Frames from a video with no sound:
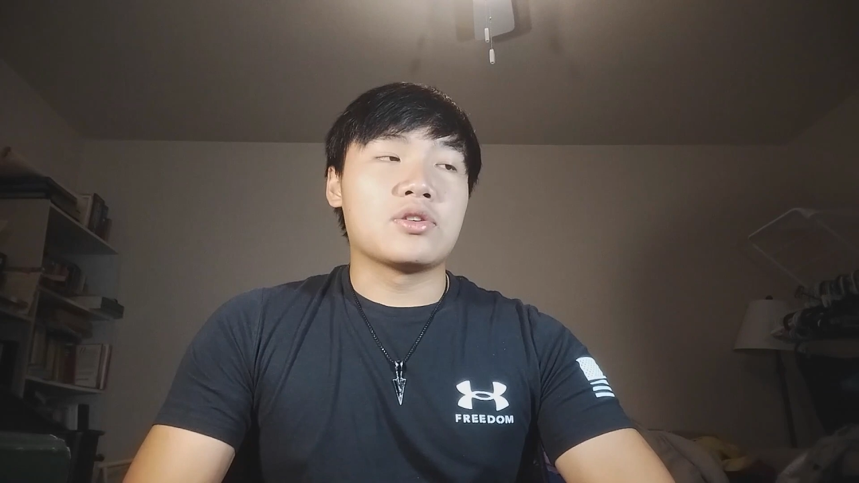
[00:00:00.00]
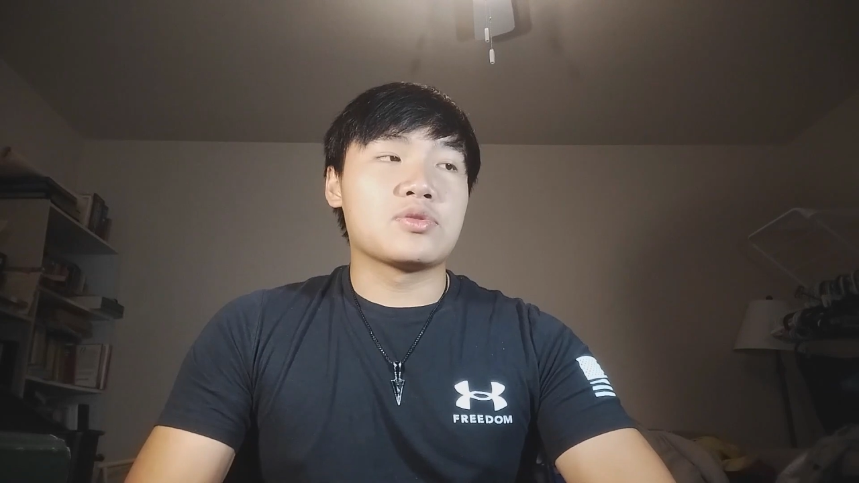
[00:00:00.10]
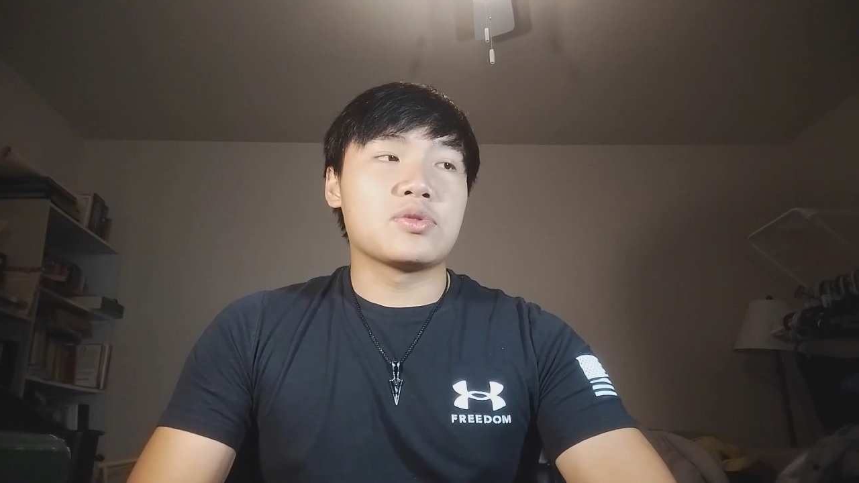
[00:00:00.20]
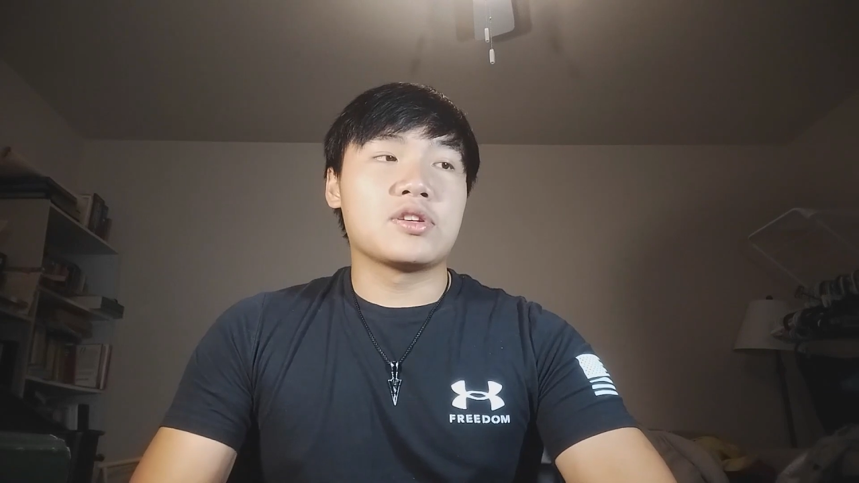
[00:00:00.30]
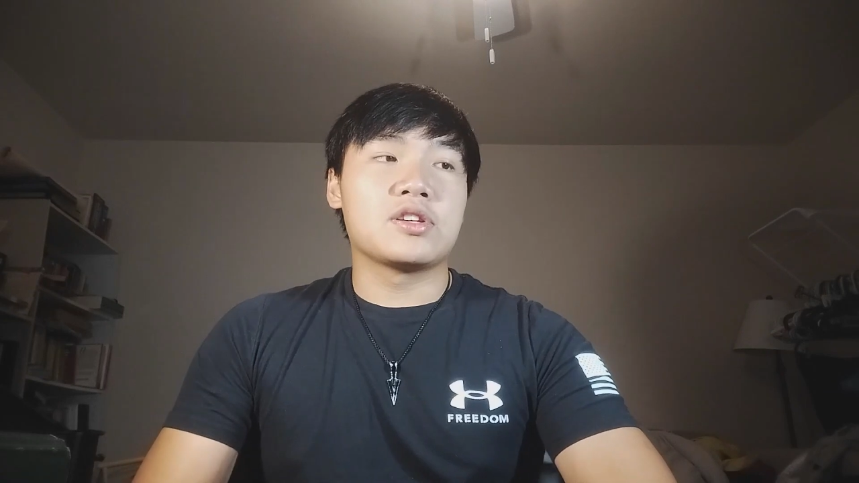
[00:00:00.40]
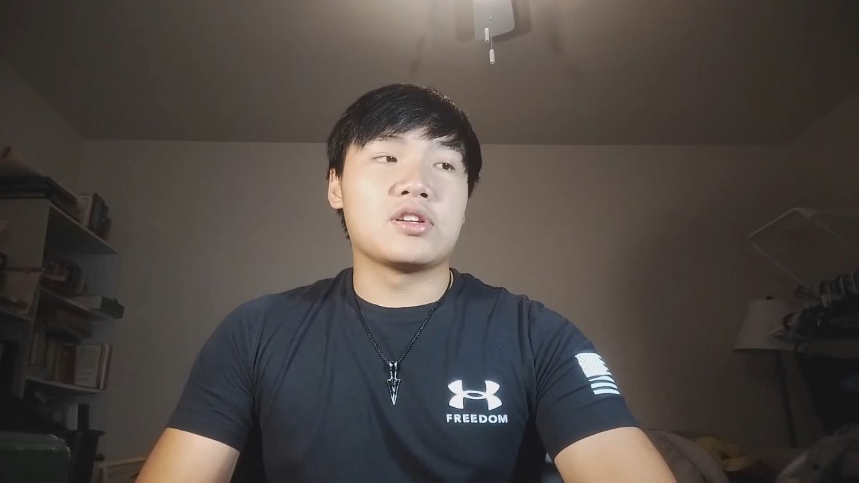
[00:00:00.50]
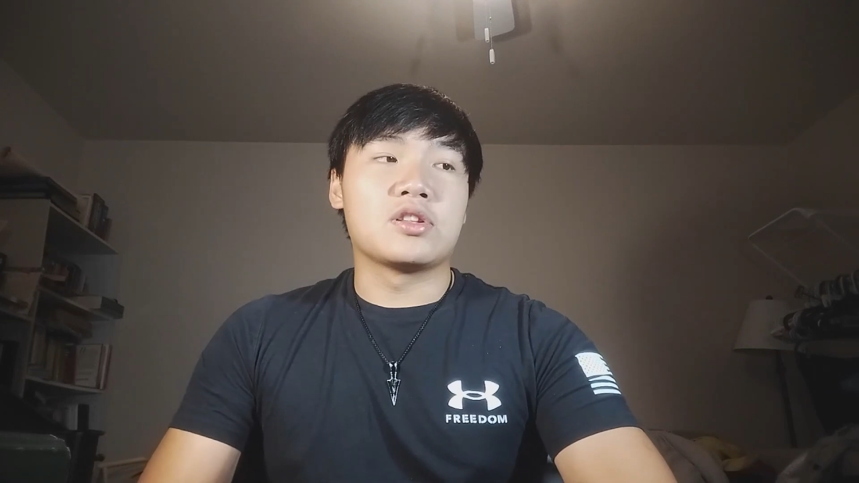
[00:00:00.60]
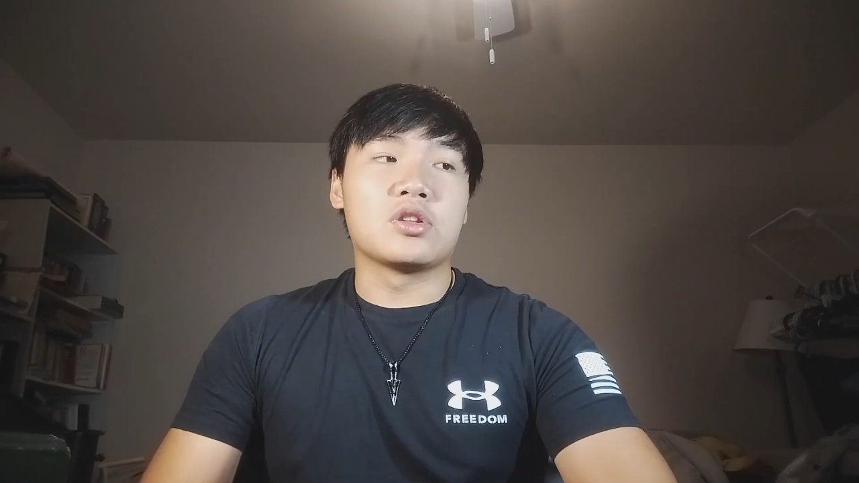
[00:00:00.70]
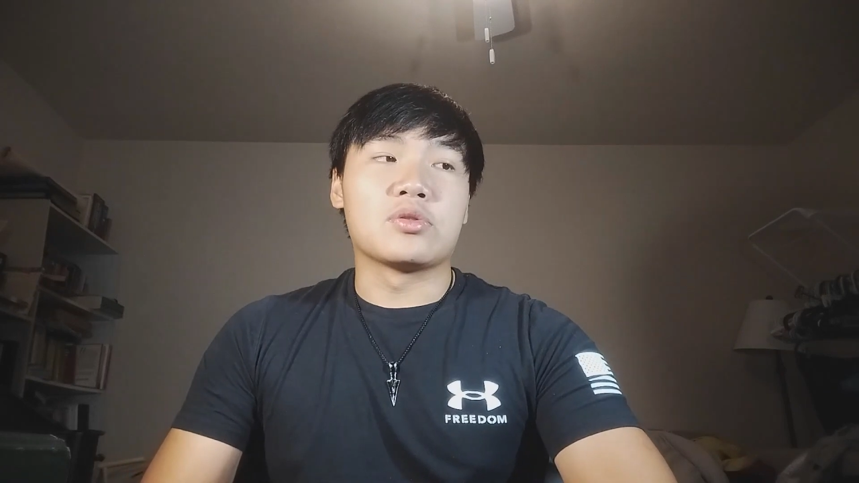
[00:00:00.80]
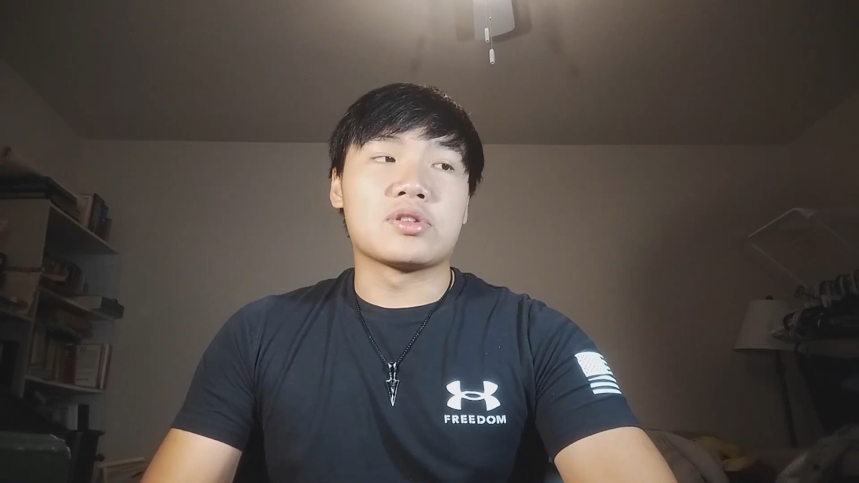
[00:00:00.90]
I was really
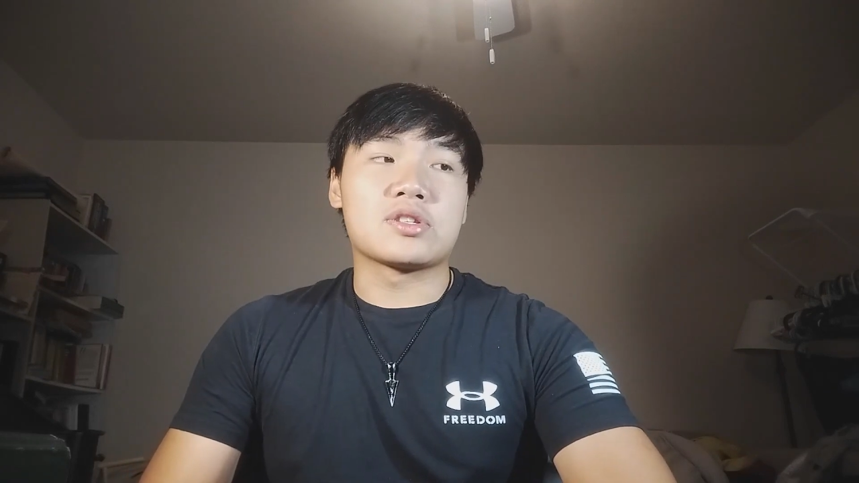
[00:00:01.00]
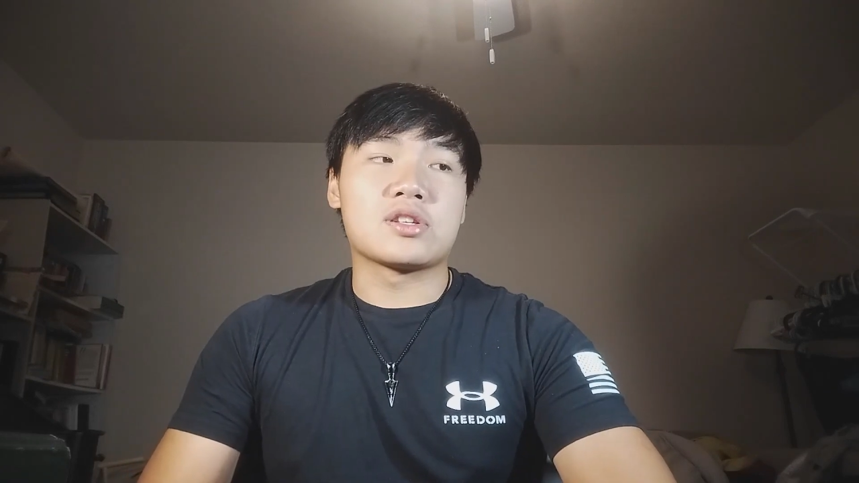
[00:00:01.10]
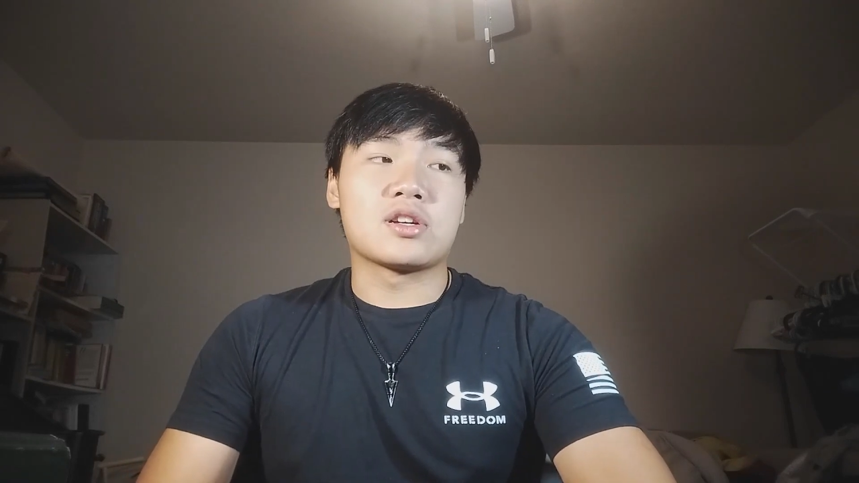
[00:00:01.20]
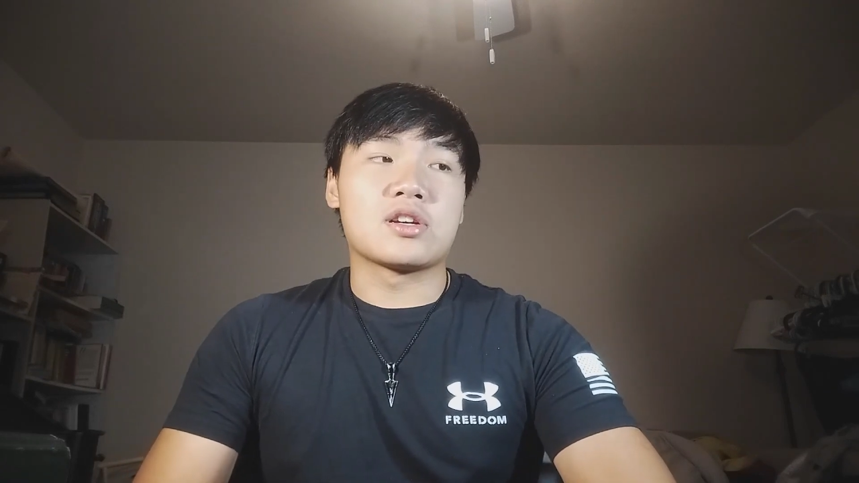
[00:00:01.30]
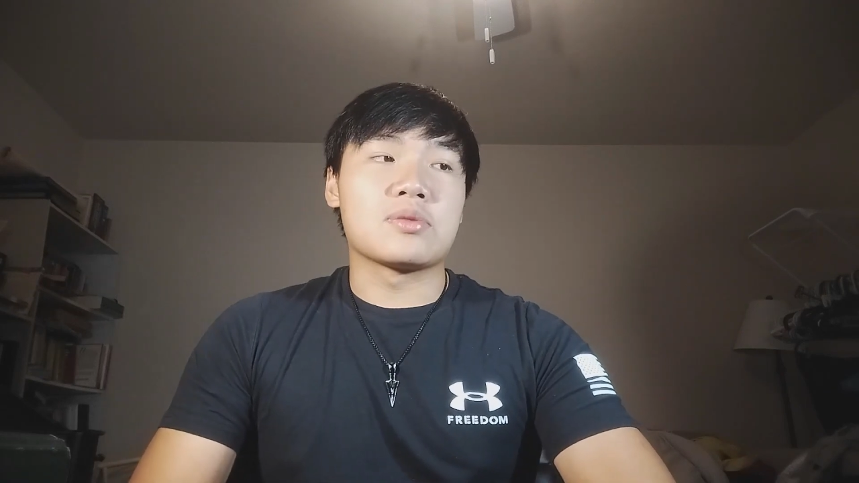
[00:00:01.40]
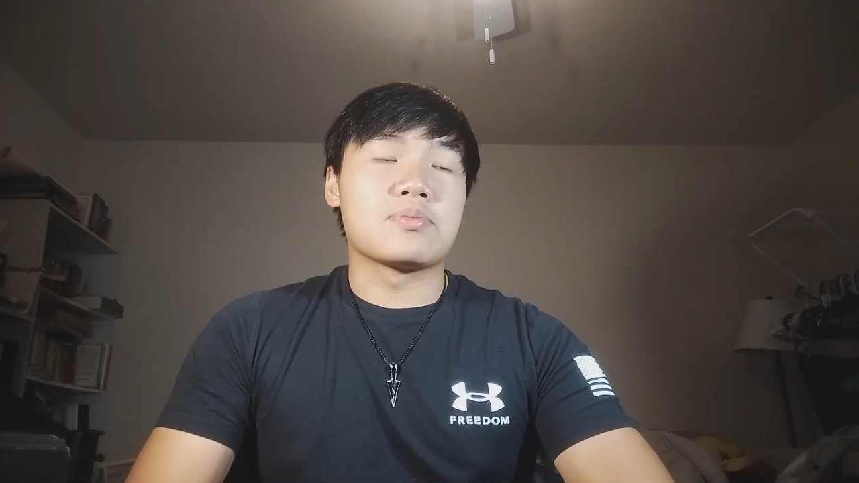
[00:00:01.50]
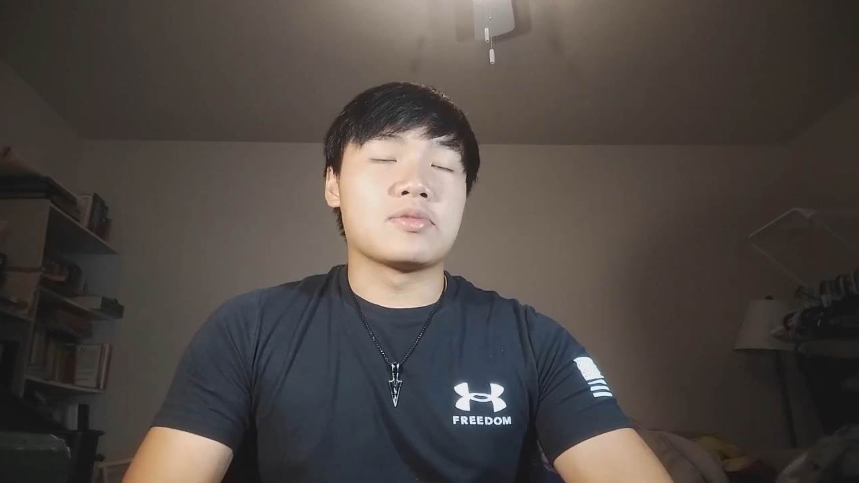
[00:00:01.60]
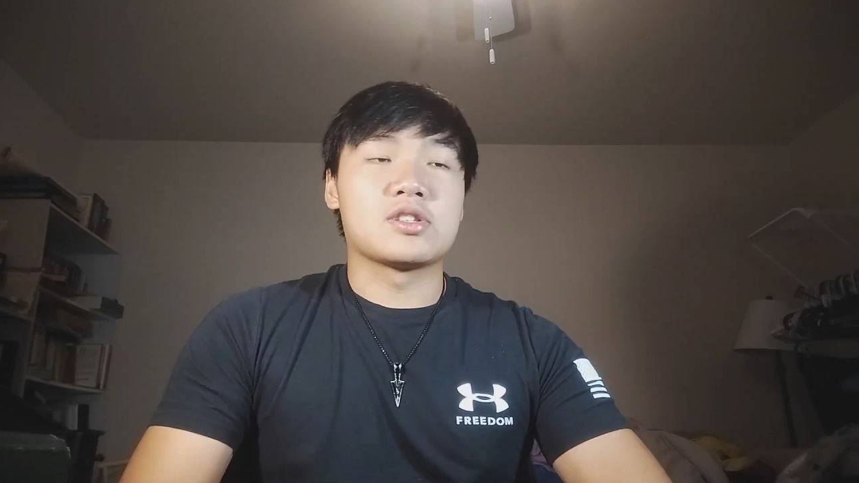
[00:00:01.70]
low at this time,